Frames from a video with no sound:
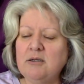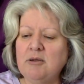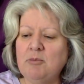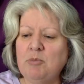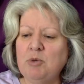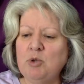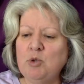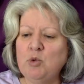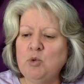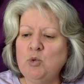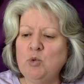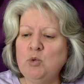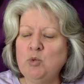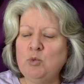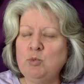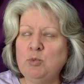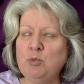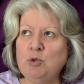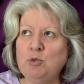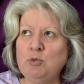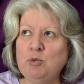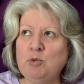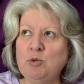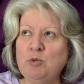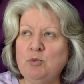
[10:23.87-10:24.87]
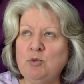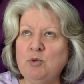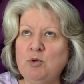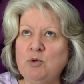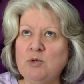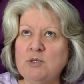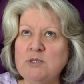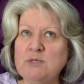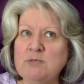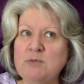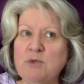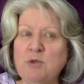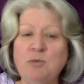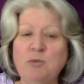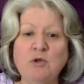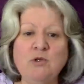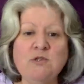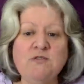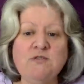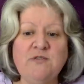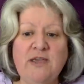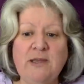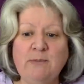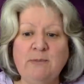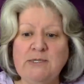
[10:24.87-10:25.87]
Blue. What's blue? Blue's
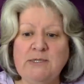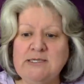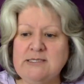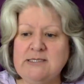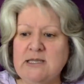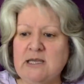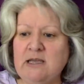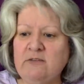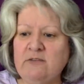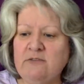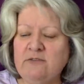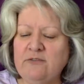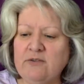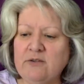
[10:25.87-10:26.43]
family stuff,